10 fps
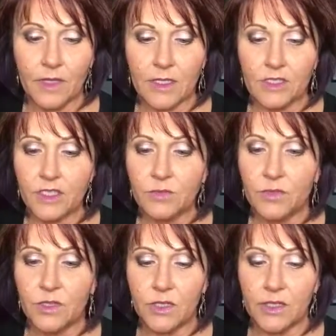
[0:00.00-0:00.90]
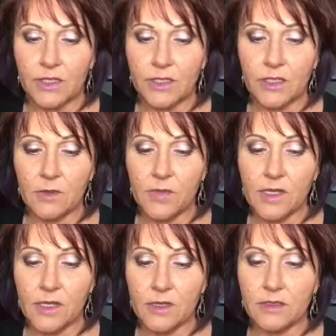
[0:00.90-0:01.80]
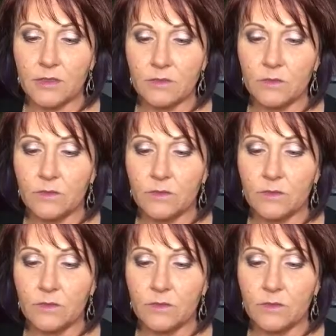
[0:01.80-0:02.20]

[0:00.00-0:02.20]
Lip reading: and just put a little bit